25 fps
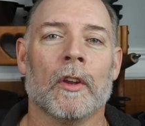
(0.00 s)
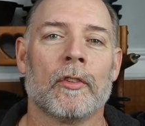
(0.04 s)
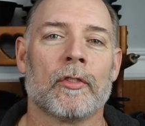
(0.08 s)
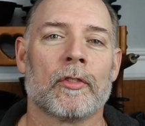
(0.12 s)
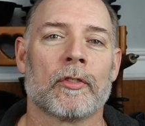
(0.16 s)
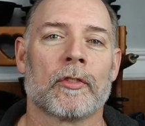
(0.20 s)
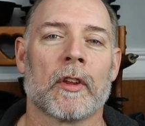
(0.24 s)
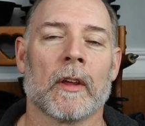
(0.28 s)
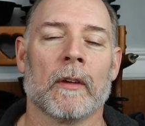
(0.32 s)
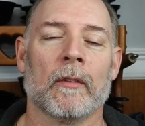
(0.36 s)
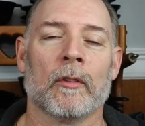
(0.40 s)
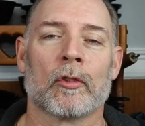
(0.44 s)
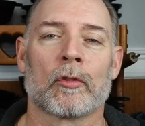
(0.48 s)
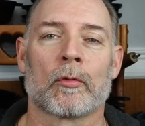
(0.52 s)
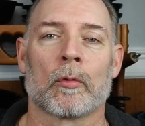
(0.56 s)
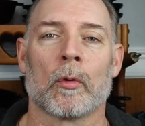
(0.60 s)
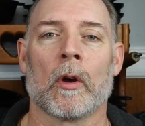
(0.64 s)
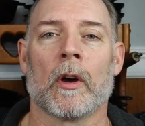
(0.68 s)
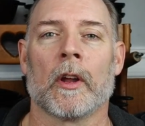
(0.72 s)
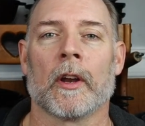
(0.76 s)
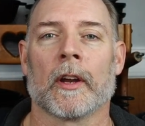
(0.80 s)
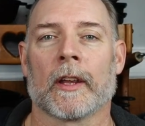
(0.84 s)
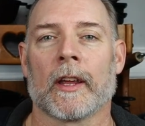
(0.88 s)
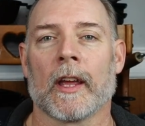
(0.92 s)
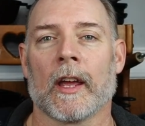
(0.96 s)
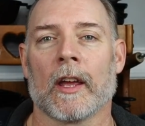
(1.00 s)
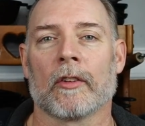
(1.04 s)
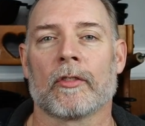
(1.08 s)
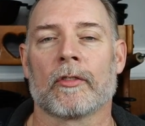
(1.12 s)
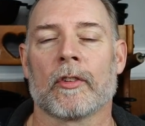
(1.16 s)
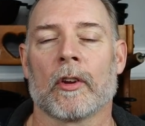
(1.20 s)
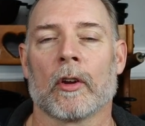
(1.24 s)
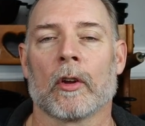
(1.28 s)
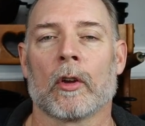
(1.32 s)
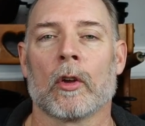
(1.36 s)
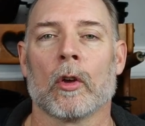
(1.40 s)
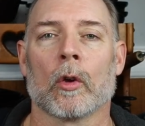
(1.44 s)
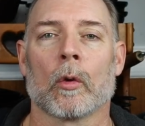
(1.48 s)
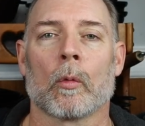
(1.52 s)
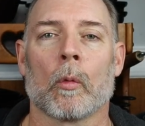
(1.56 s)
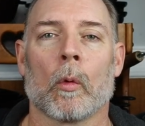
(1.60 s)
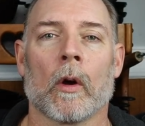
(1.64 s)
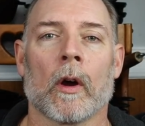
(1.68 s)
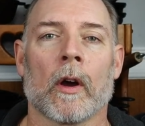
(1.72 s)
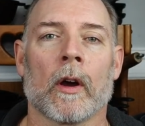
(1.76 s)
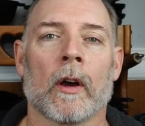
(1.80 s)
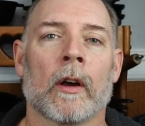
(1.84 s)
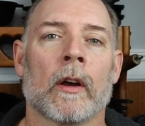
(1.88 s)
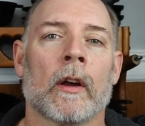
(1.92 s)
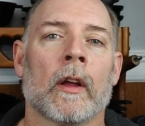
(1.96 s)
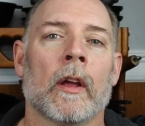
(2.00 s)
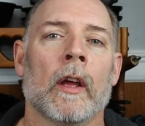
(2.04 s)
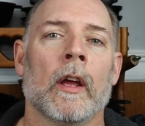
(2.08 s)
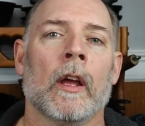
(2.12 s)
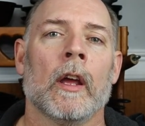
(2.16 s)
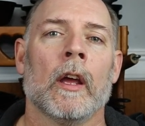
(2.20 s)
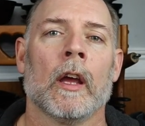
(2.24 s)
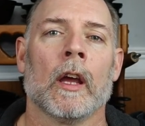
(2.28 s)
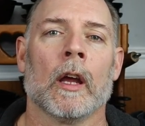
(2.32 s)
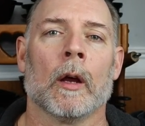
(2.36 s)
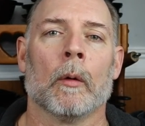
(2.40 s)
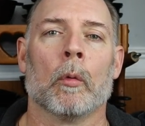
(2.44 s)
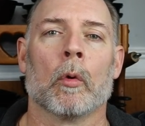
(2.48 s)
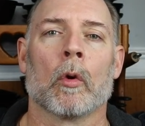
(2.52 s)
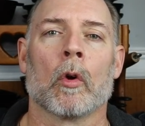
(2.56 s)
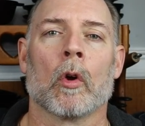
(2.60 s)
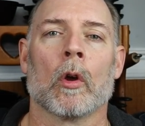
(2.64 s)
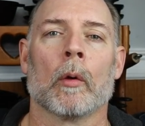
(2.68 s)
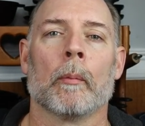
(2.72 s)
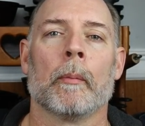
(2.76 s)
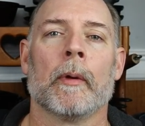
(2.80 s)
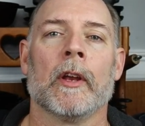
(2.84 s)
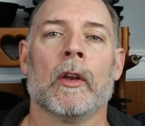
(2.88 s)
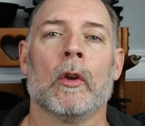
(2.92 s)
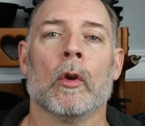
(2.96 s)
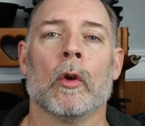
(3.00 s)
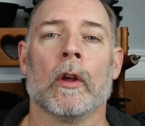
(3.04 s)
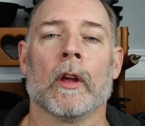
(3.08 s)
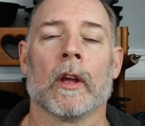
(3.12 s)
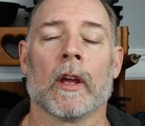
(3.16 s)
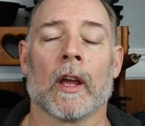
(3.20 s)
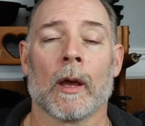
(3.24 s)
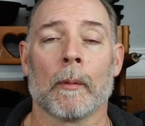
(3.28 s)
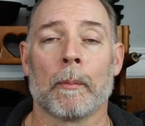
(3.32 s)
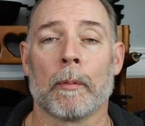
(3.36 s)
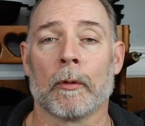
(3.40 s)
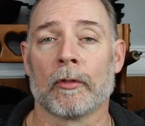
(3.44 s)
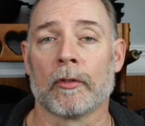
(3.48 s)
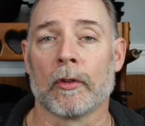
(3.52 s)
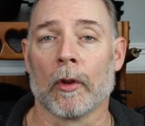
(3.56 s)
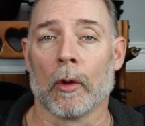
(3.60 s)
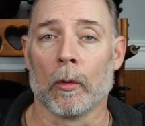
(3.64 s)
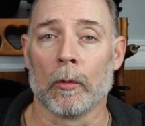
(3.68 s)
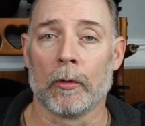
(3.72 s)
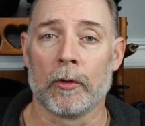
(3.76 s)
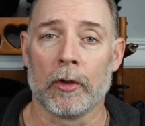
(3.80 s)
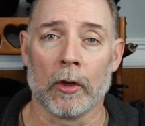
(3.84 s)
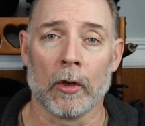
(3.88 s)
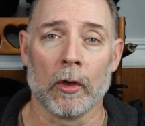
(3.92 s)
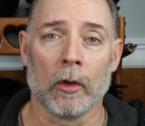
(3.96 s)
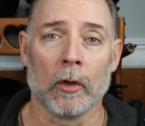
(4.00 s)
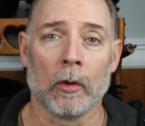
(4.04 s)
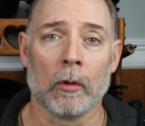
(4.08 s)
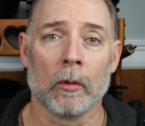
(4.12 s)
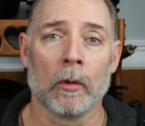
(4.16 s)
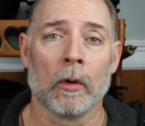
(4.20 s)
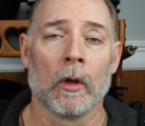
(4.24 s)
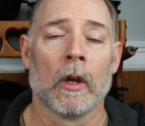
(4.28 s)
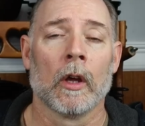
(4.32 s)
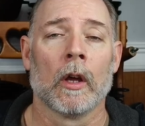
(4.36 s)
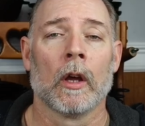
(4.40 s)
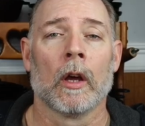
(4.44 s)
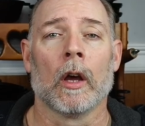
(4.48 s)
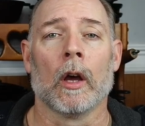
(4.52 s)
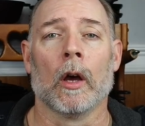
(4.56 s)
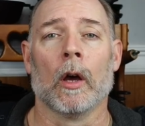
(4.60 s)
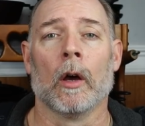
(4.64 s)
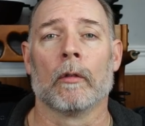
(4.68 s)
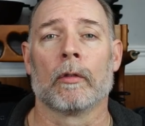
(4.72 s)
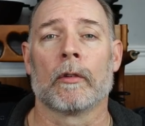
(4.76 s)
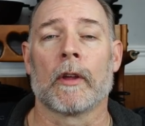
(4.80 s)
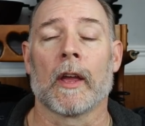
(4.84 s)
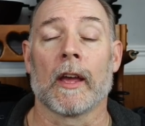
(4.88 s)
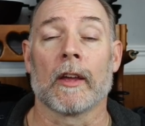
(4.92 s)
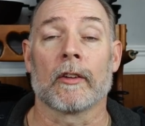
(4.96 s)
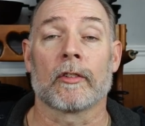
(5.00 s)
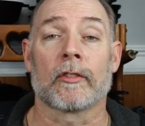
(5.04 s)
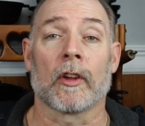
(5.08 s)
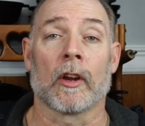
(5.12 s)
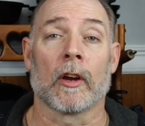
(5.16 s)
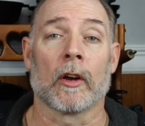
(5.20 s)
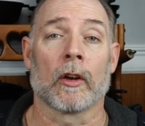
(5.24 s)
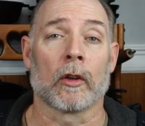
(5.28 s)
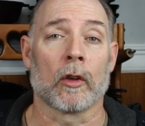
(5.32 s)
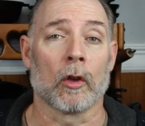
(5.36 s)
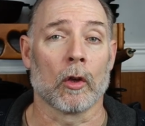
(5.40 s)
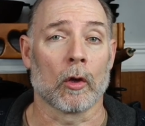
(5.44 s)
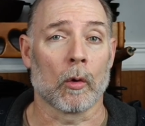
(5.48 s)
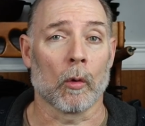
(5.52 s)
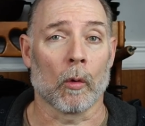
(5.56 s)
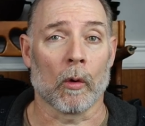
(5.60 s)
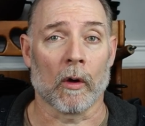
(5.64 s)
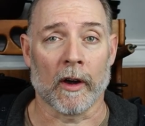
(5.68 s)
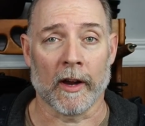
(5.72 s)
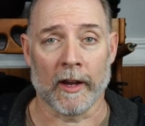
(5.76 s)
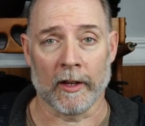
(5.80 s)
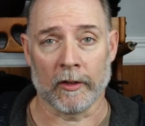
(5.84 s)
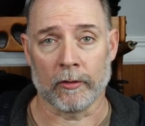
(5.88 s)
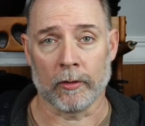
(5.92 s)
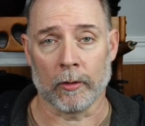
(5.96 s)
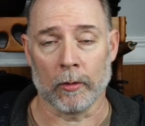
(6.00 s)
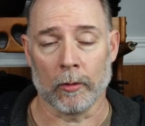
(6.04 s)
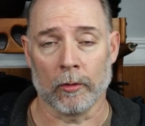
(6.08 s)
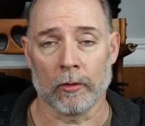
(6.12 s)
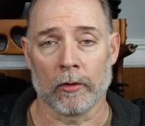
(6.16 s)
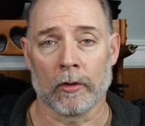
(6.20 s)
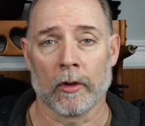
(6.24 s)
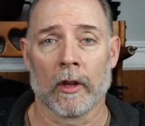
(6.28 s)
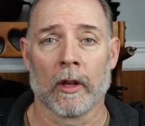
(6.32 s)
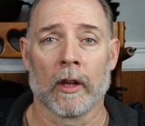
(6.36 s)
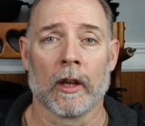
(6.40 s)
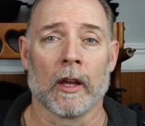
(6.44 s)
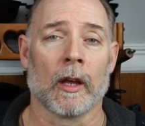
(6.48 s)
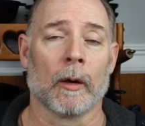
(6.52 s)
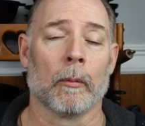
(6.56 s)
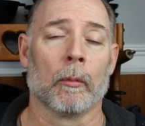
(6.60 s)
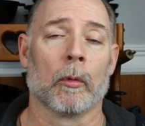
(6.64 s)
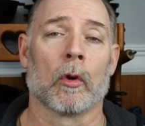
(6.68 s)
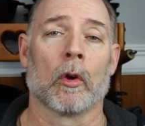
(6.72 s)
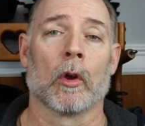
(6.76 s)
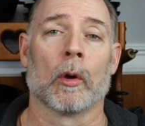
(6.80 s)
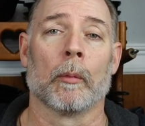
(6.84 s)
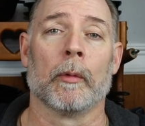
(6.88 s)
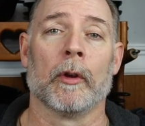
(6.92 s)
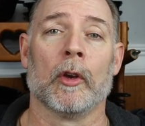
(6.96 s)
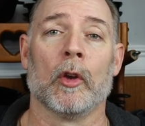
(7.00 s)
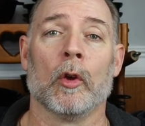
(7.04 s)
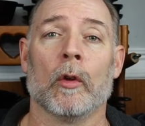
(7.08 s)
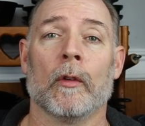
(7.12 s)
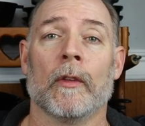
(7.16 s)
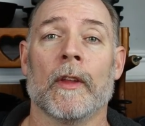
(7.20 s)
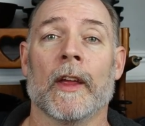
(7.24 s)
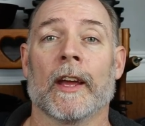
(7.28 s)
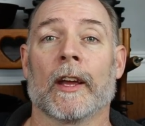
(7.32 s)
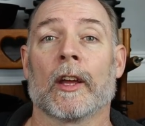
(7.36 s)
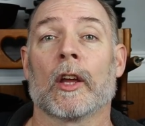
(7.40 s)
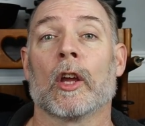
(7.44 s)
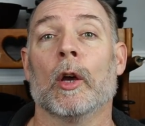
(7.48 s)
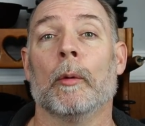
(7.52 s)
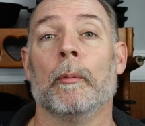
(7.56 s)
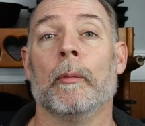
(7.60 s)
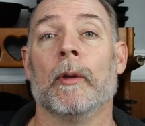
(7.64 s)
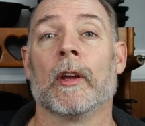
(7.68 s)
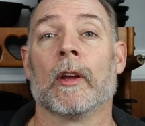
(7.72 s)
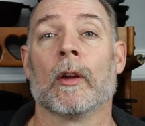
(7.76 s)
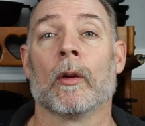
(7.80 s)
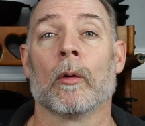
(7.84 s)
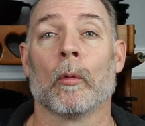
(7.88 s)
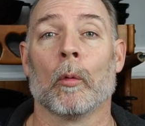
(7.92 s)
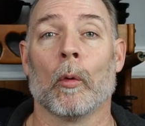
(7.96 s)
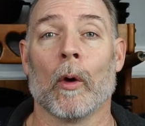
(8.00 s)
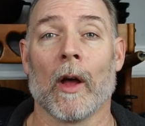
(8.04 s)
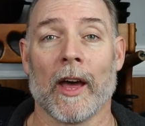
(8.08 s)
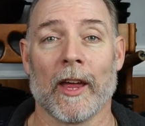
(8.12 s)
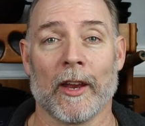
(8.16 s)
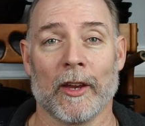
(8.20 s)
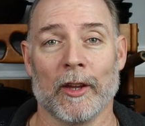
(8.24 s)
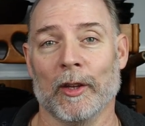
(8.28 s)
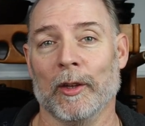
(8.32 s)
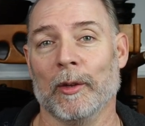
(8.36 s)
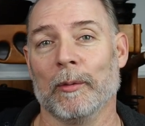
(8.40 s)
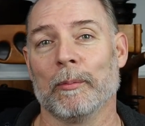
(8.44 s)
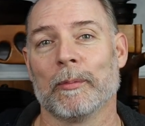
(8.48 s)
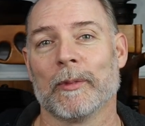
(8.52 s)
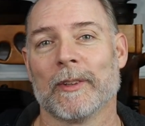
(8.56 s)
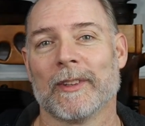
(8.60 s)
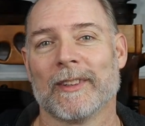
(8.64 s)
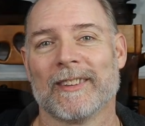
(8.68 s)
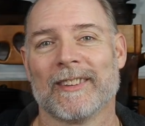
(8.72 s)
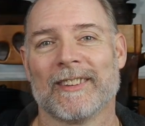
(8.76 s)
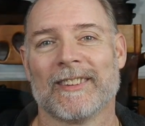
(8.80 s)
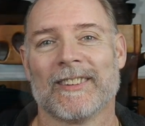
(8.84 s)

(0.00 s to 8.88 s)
this is Stephen Strawn at Cast Iron Cookware, and we're going to be doing episode two of Cast Iron Cookware Answers, and we're going to be doing that coming right up.